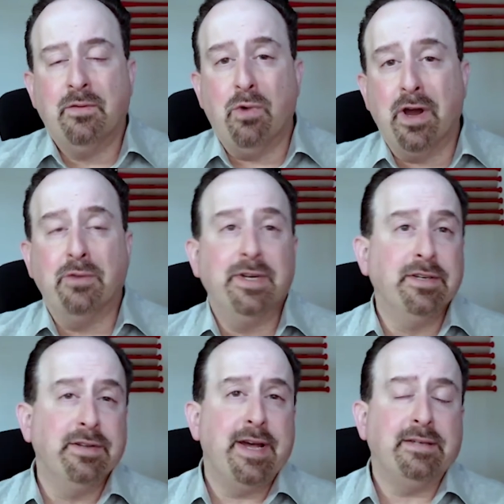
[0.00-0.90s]
Why did we
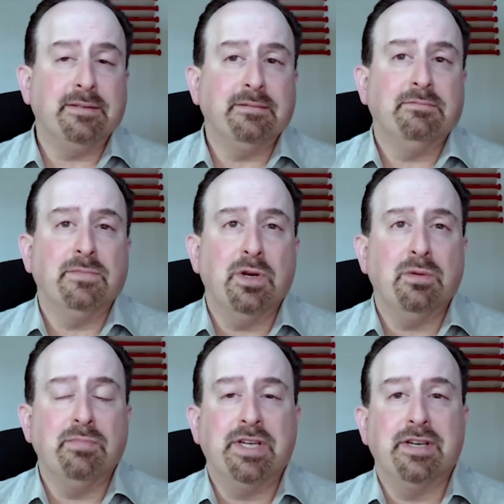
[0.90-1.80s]
do that? Well,
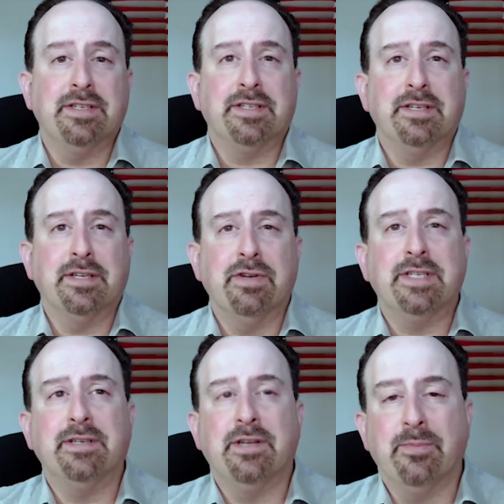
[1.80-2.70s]
because
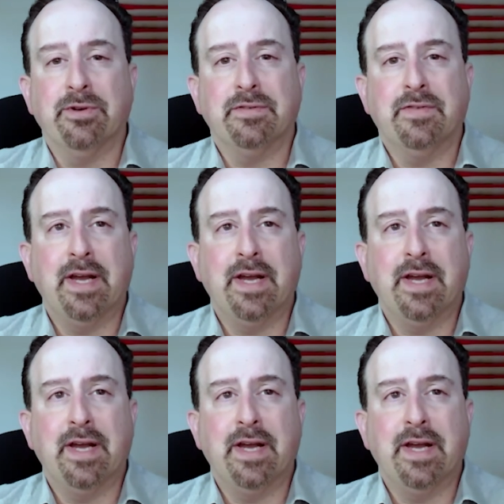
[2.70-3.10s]
increasing numbers of